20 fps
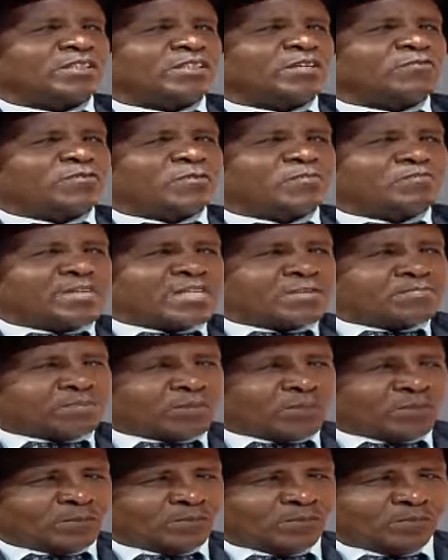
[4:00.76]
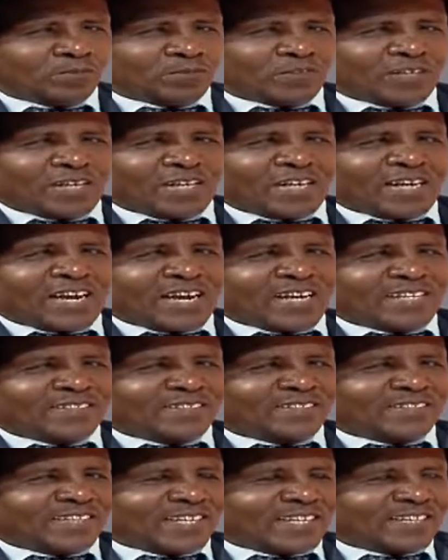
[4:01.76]
different people
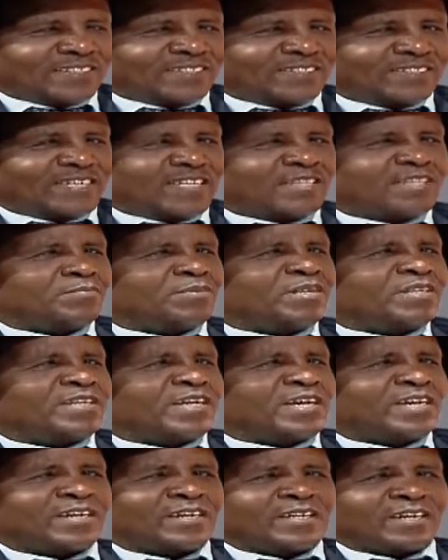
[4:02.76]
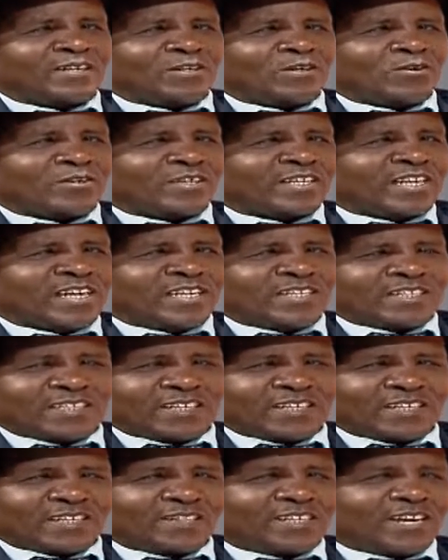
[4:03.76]
and see them in their
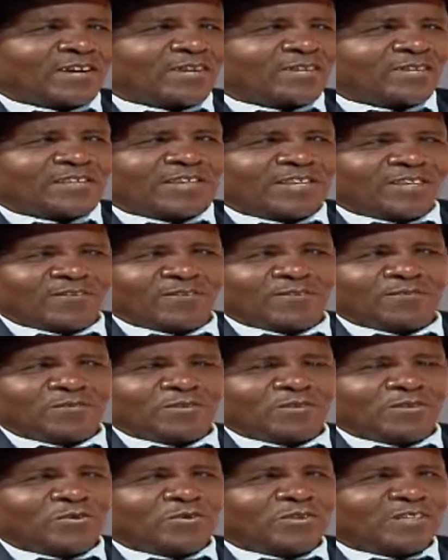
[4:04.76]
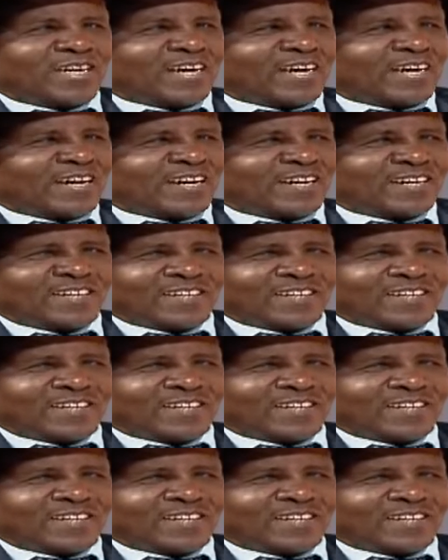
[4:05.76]
location, their, you know, who they are.